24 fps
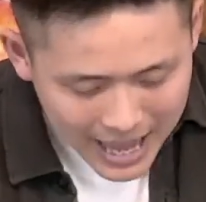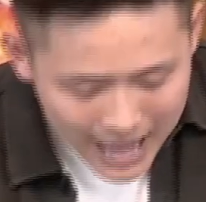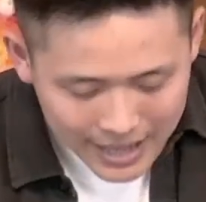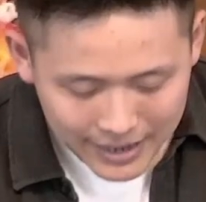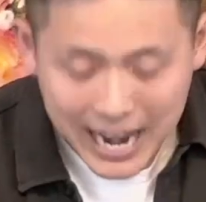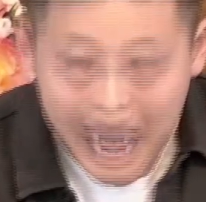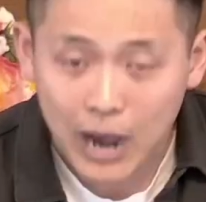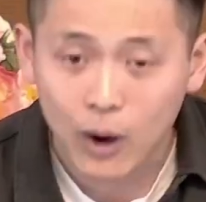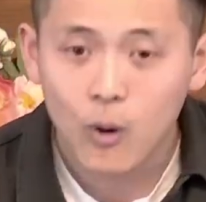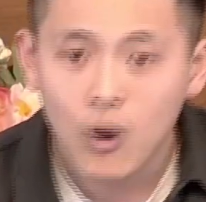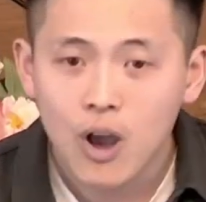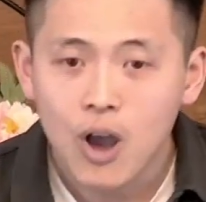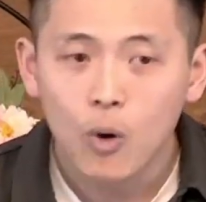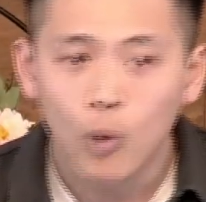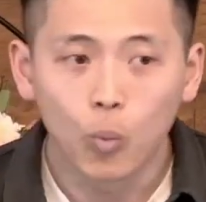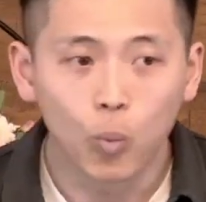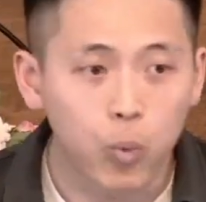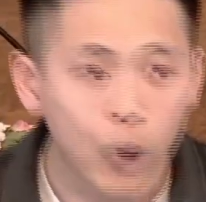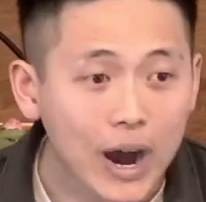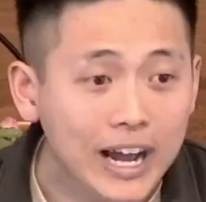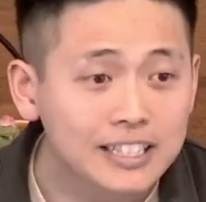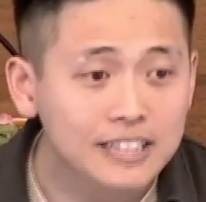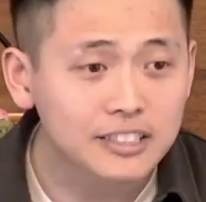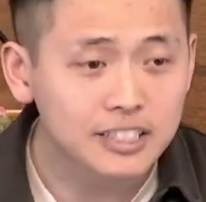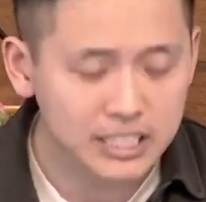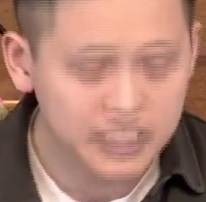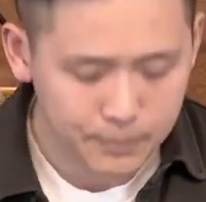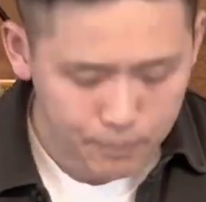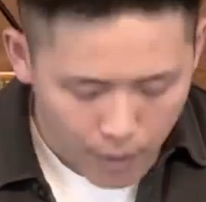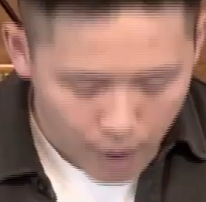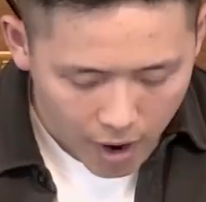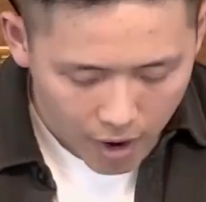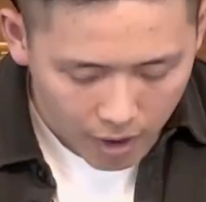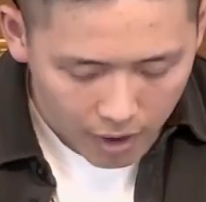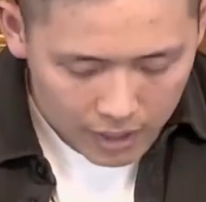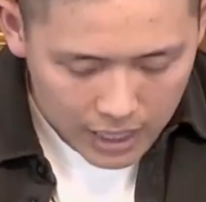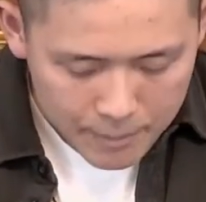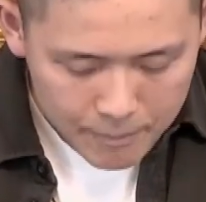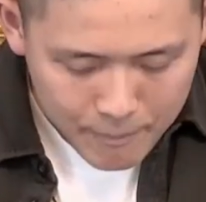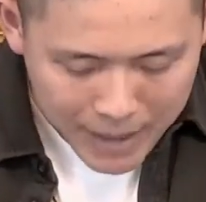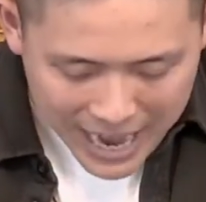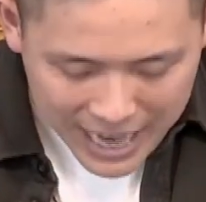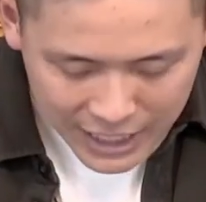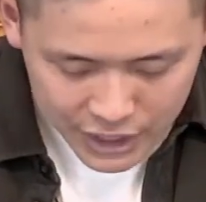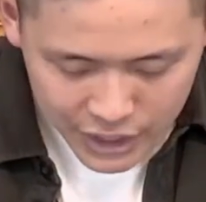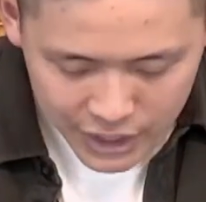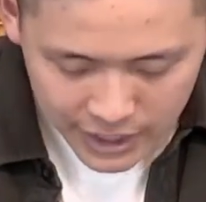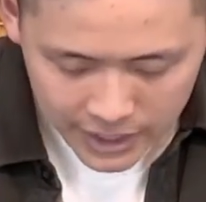Now, what does Paul
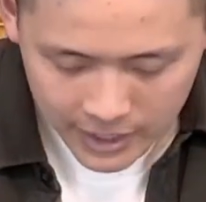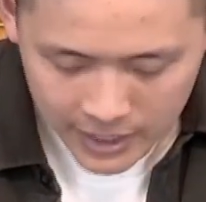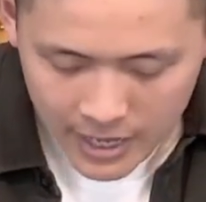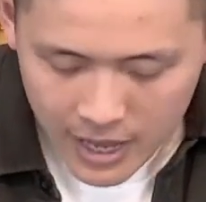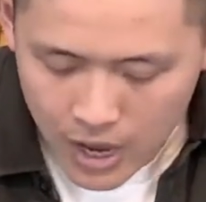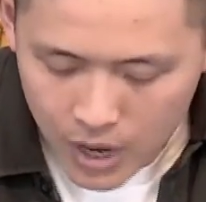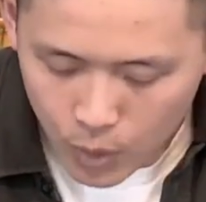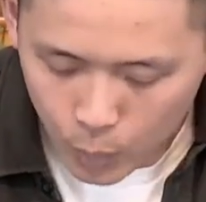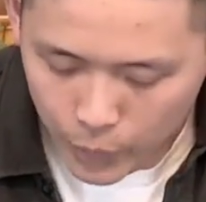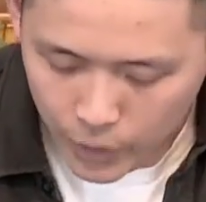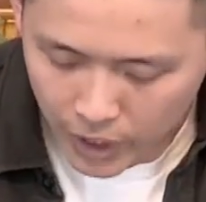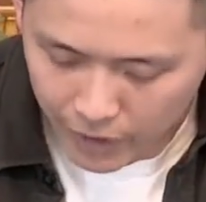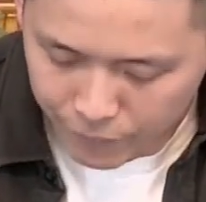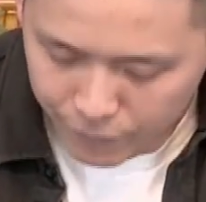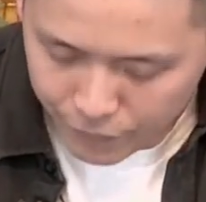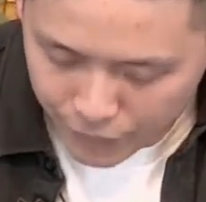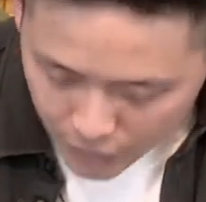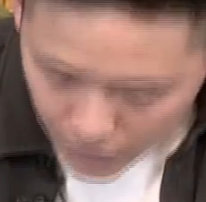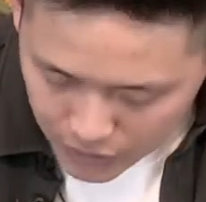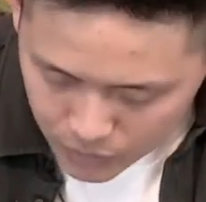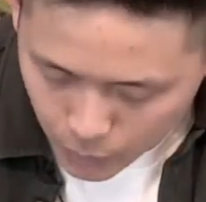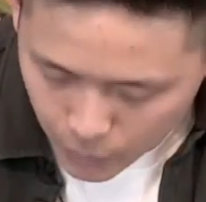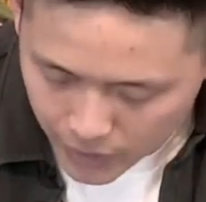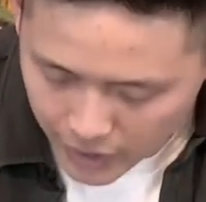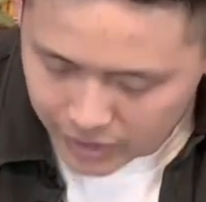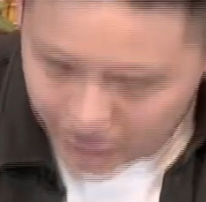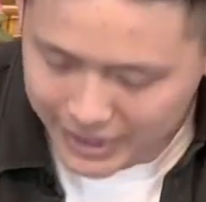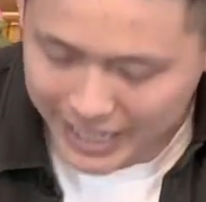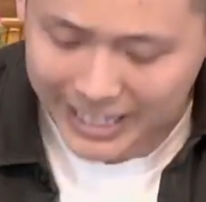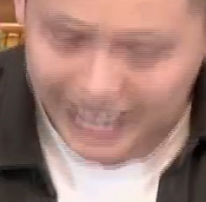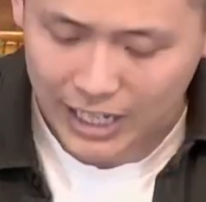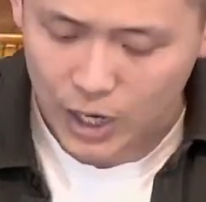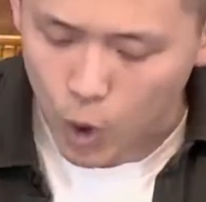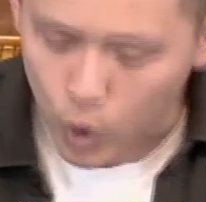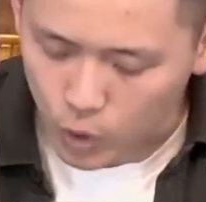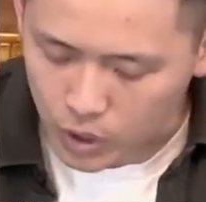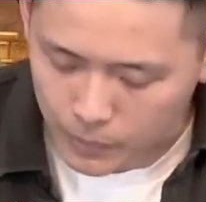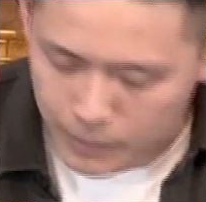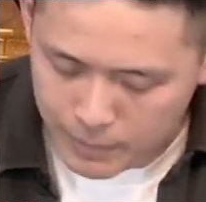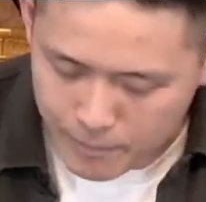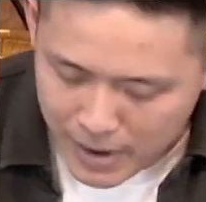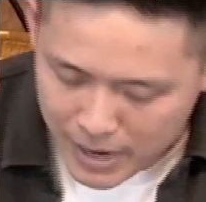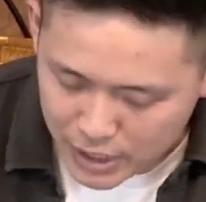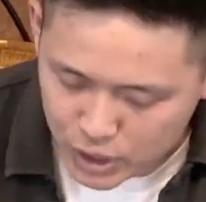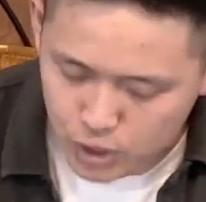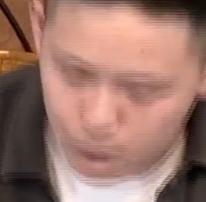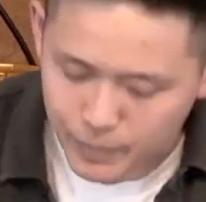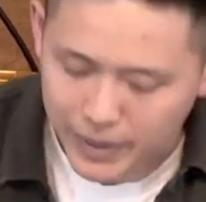imagine we are filled with that can only be
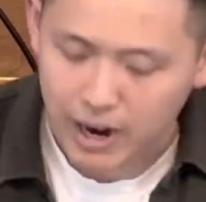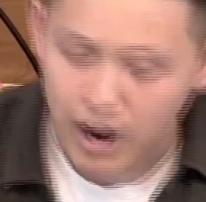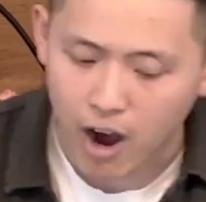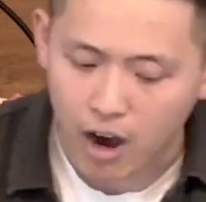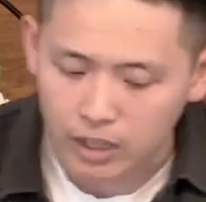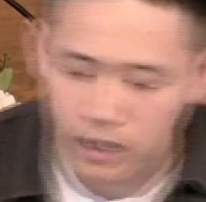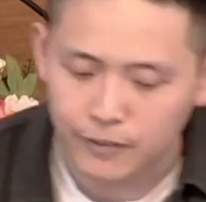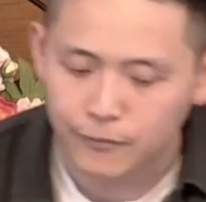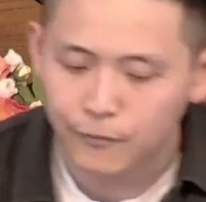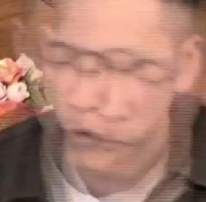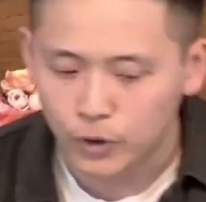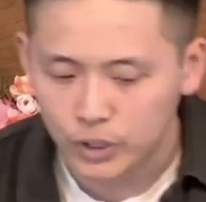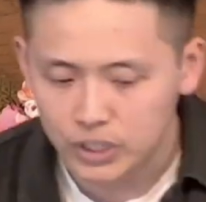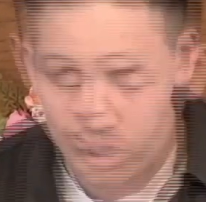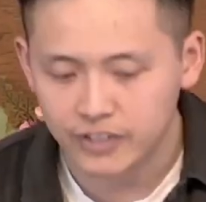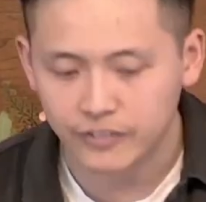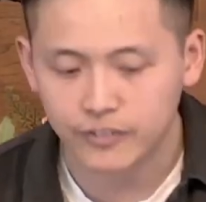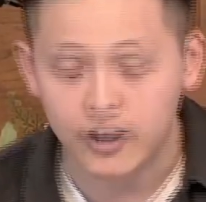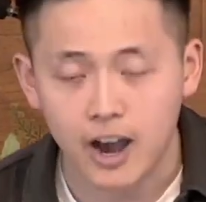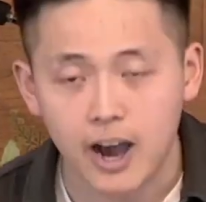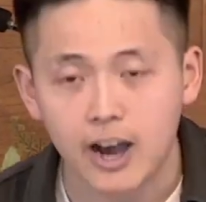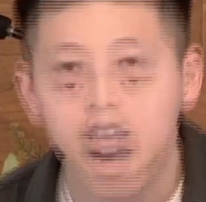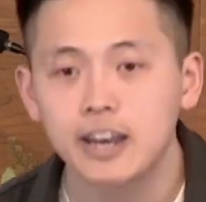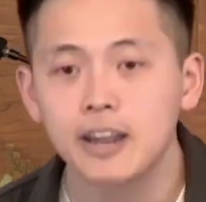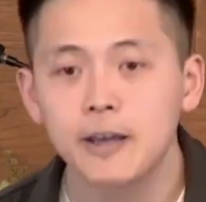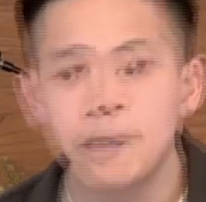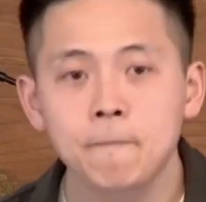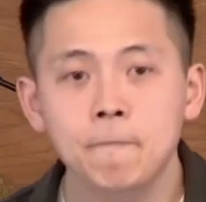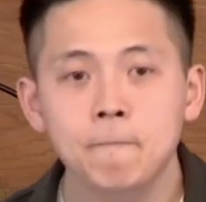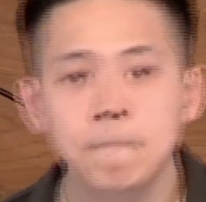measured by all the fullness of God?